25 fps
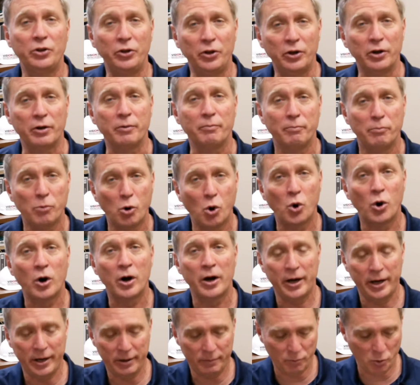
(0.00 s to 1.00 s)
look
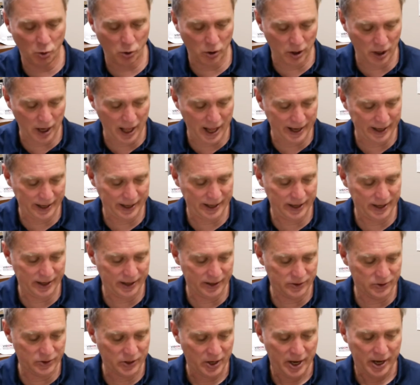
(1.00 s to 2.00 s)
more and more like
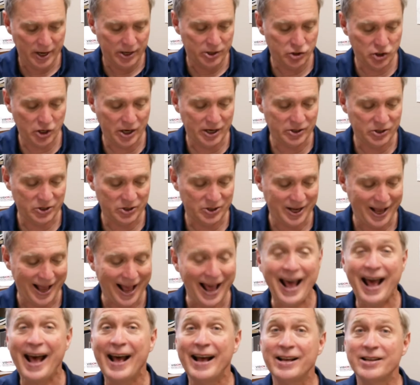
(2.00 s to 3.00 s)
His, just
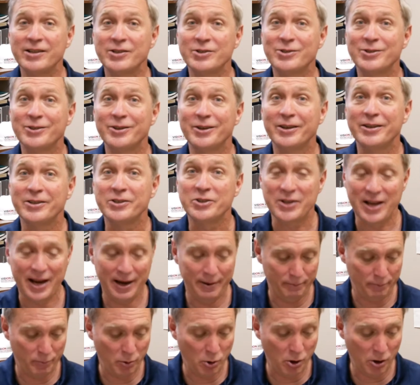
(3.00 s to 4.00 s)
as
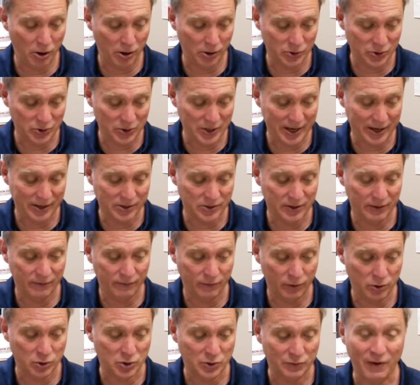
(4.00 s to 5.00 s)
St. Paul says in
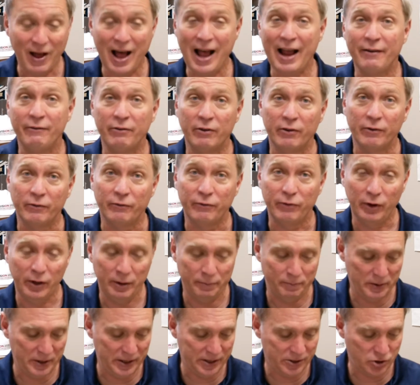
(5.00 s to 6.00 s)
verse 5 of
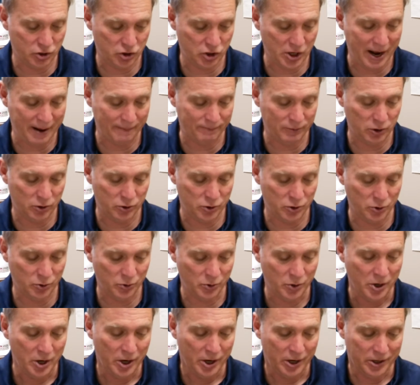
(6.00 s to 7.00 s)
Philippians chapter
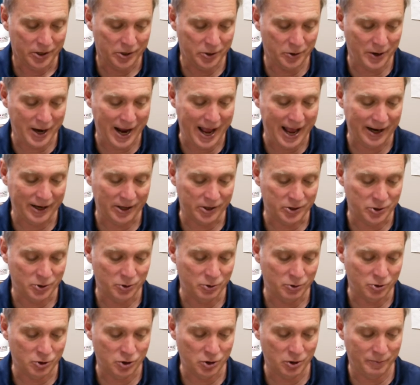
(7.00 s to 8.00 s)
2, your
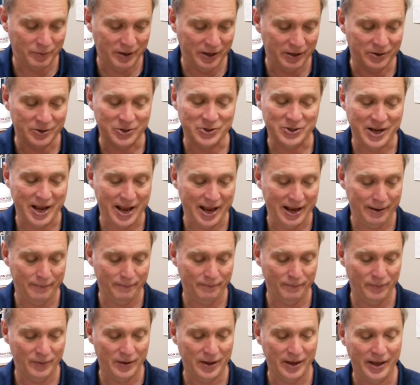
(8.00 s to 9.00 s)
attitude should be the
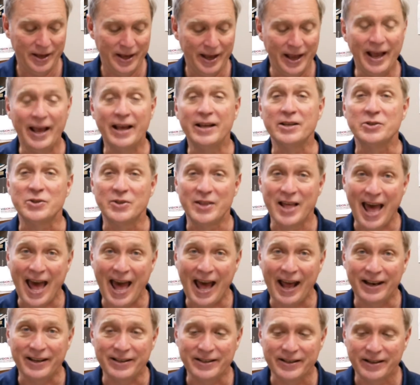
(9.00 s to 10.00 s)
same as
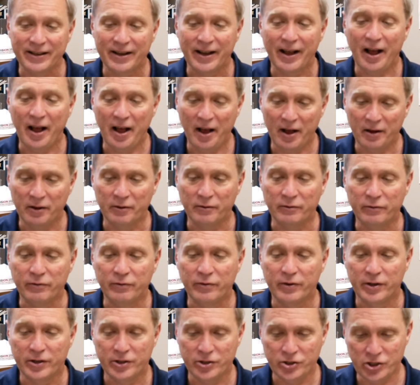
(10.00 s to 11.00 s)
that
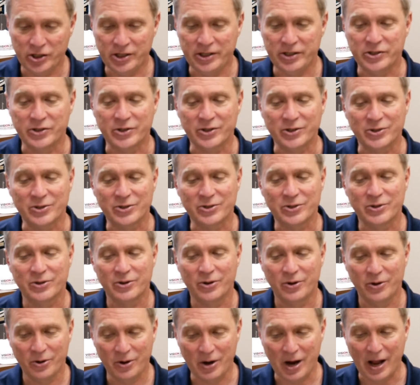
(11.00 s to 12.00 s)
of Jesus
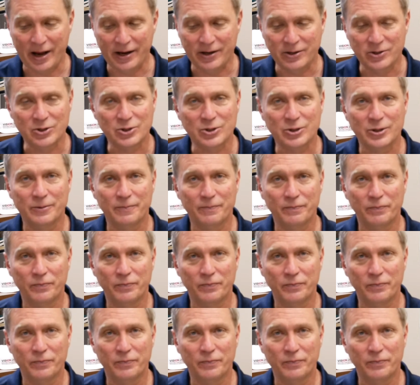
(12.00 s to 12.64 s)
Christ.